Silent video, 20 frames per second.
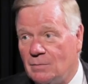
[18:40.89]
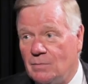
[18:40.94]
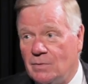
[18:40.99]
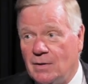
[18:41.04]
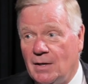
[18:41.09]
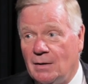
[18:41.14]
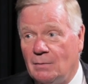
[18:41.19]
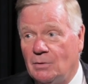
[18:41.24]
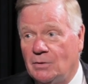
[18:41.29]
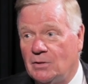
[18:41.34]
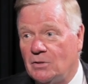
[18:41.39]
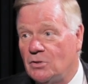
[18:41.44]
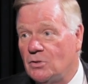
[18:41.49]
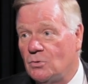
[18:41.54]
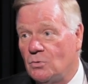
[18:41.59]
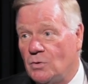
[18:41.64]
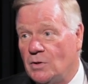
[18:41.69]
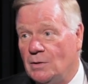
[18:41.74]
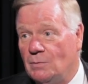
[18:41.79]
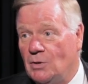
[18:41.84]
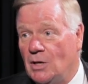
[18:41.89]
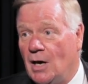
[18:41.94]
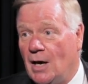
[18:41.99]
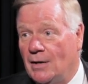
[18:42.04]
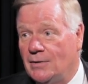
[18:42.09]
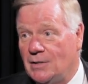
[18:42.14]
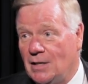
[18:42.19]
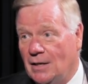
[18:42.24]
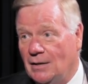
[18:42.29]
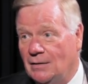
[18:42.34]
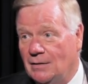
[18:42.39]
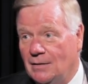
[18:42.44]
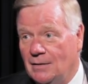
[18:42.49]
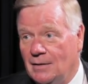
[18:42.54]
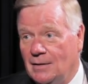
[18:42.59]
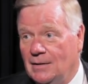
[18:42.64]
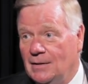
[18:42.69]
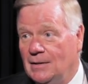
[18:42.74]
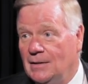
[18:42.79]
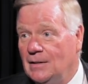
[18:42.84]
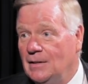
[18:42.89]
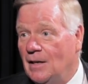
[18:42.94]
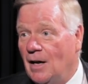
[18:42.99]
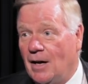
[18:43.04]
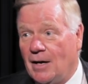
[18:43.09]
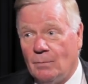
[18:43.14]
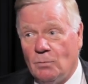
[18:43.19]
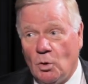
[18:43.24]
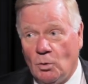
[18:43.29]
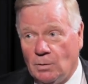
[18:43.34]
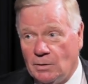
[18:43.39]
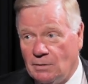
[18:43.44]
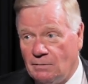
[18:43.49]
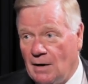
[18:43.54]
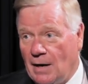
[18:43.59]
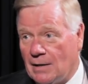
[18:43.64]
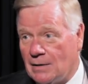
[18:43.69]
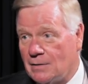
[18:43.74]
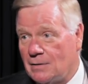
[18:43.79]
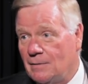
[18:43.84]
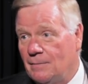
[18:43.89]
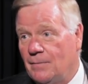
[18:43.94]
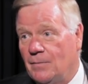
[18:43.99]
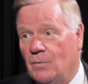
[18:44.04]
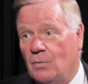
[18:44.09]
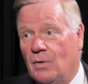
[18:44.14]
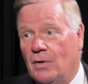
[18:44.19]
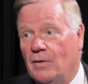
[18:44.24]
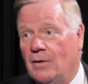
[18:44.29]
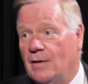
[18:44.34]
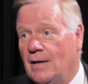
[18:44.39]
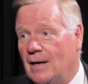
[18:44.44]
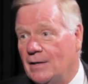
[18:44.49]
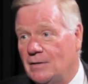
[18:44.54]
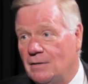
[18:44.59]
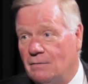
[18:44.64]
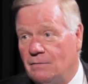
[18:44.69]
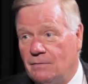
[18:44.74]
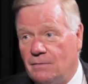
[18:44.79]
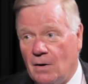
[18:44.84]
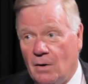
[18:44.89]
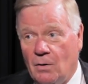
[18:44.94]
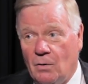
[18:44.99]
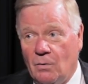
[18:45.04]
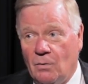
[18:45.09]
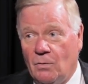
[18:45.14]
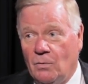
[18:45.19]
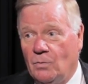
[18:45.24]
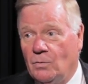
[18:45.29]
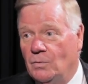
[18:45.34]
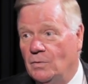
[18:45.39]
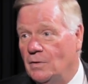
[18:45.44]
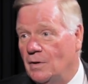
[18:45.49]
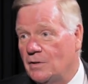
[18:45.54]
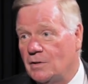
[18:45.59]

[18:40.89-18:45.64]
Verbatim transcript: and be able to stream content on a mobile device, whether that's a phone, a